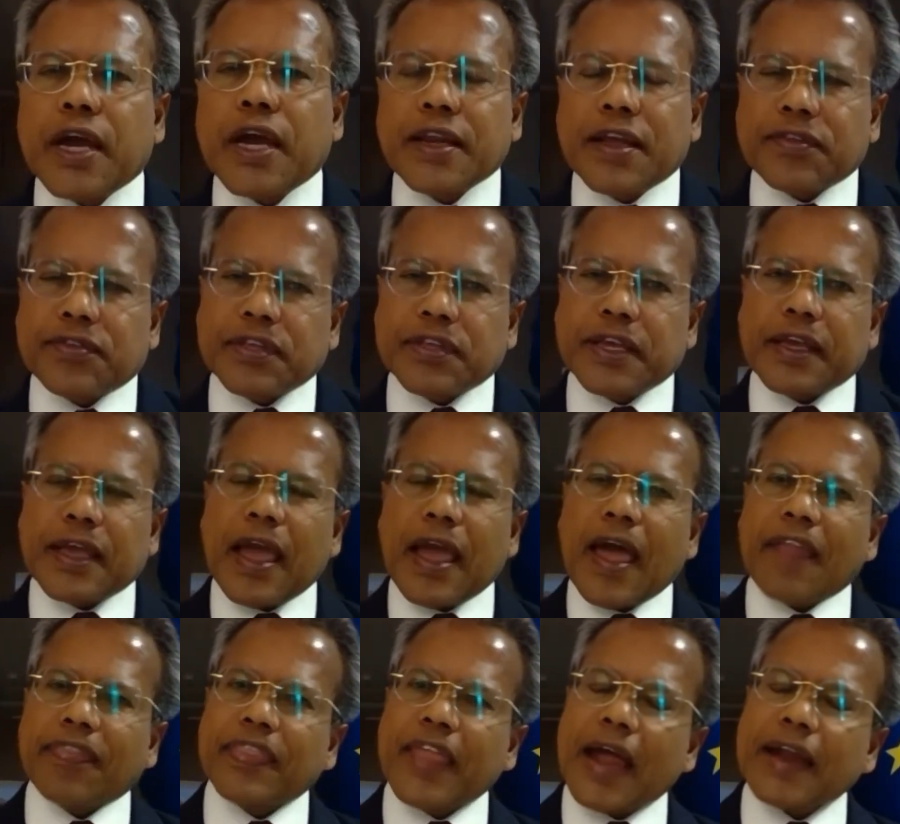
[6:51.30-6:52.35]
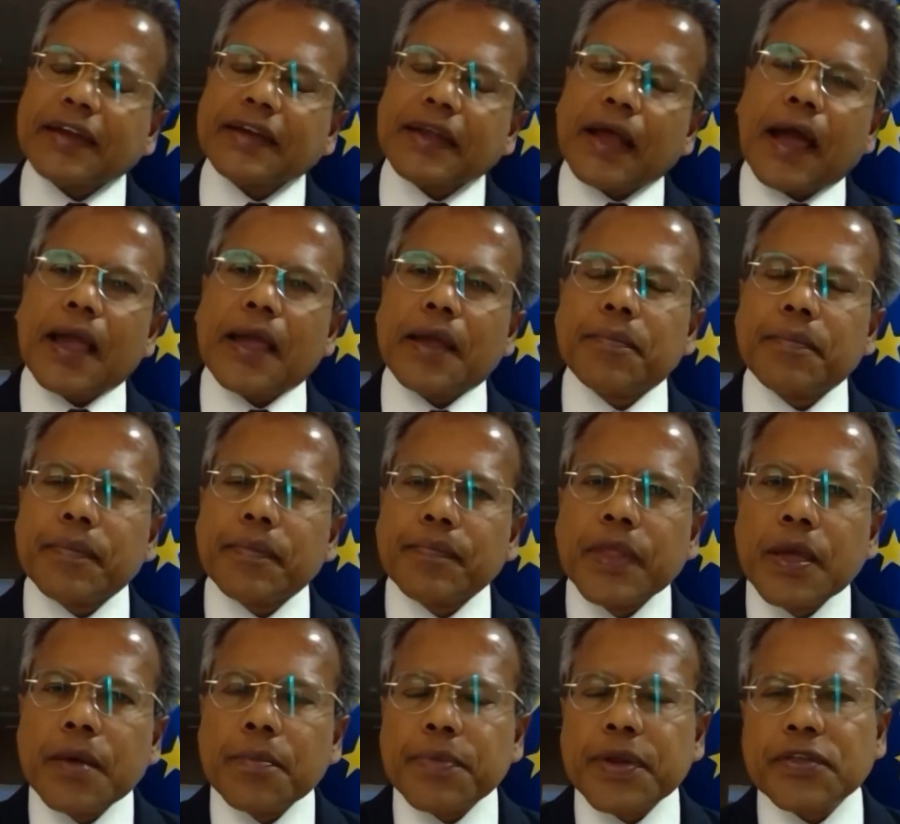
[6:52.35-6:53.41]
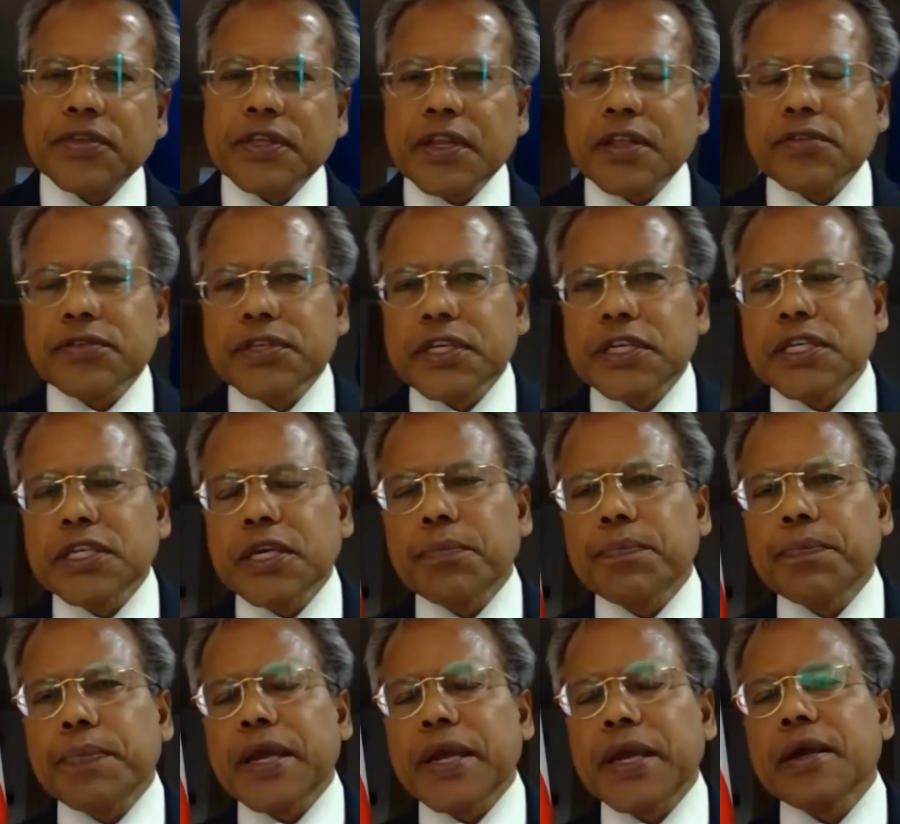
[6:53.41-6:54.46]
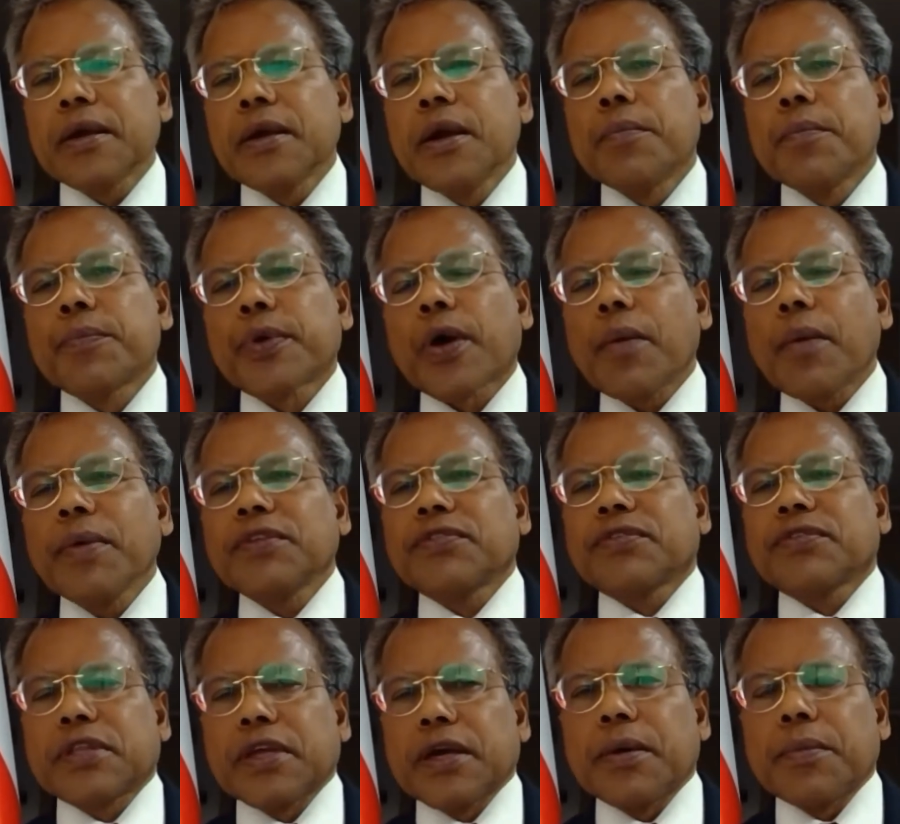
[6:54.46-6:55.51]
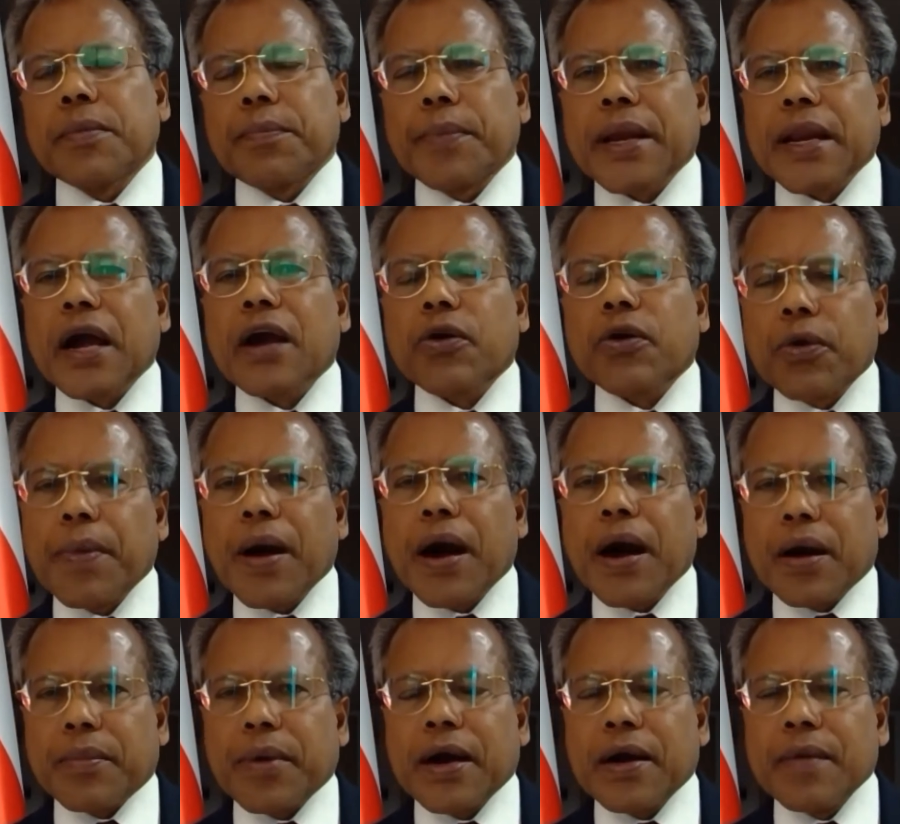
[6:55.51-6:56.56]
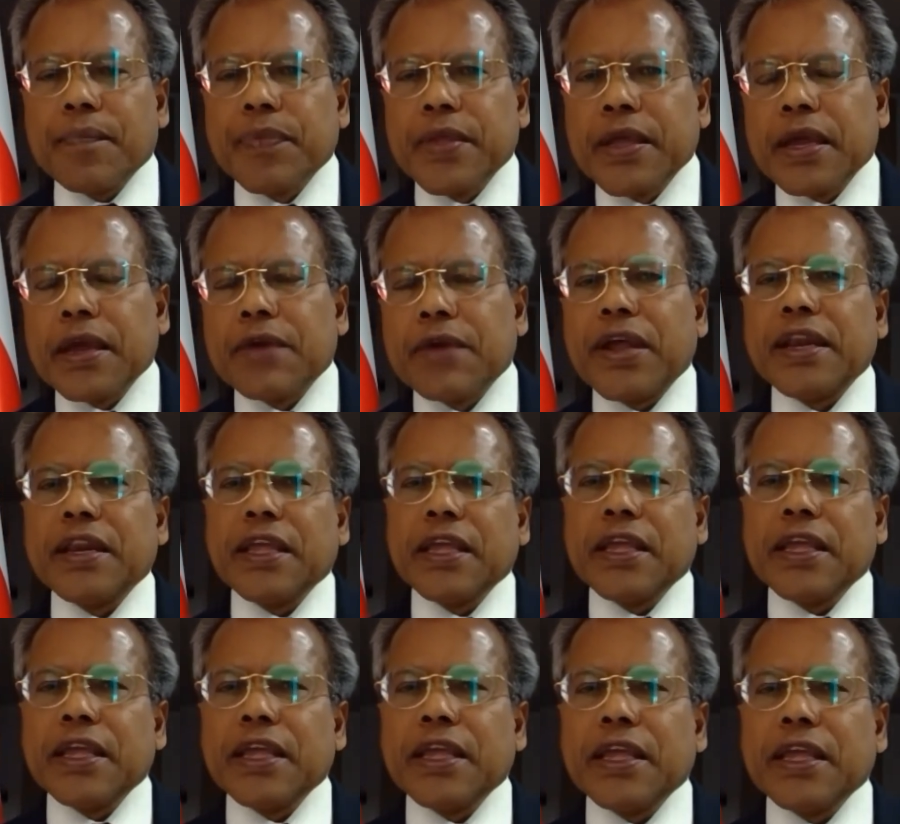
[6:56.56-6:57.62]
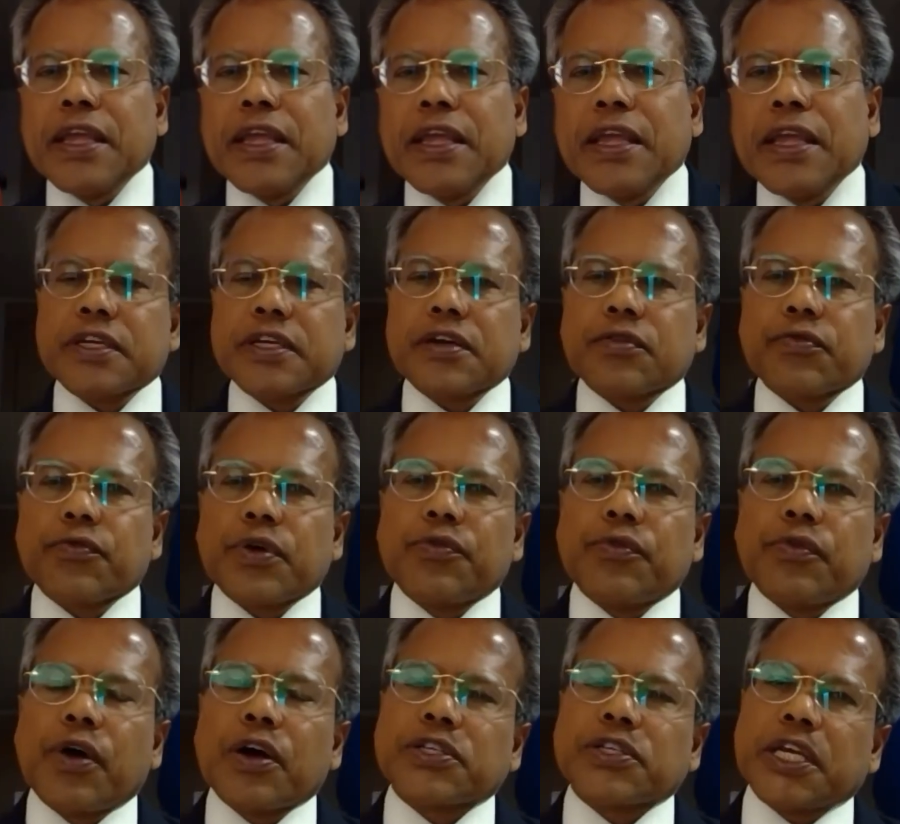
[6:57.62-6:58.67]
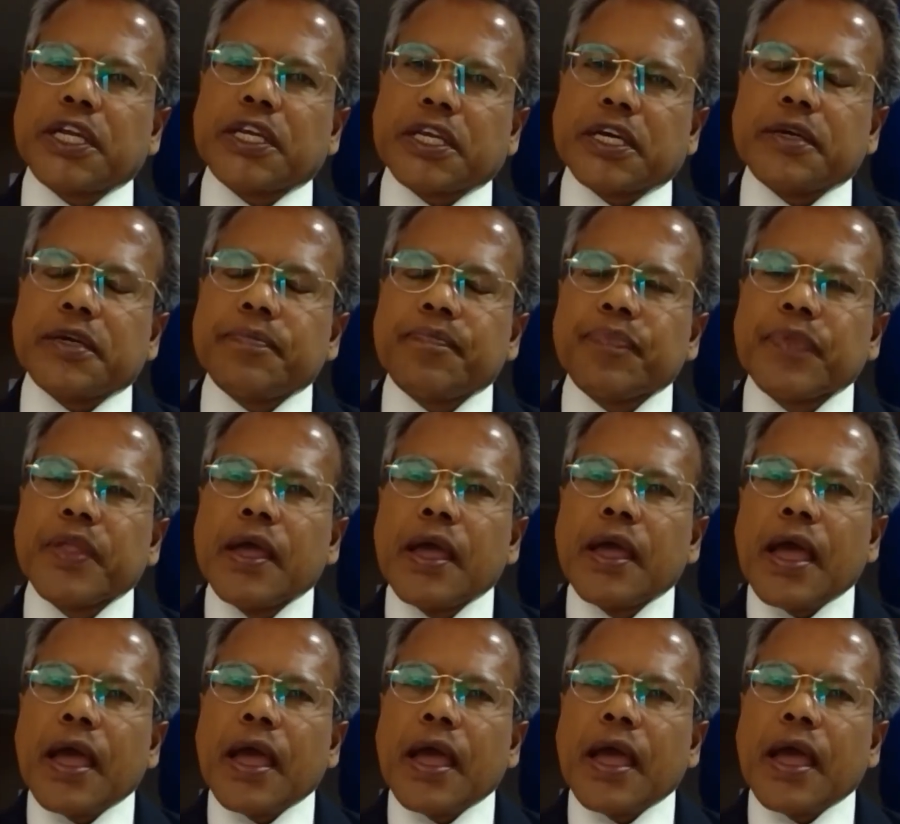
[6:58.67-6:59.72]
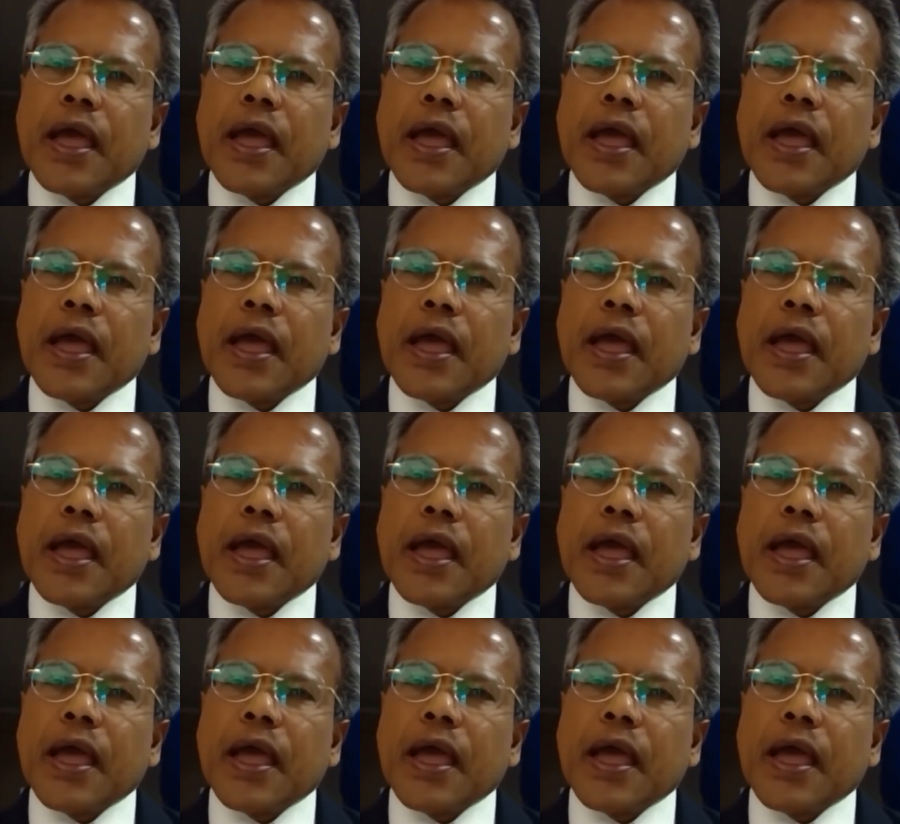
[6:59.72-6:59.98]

China Sea. At that time, President Xi Jinping promised uh, Barack Obama when he visited Washington. And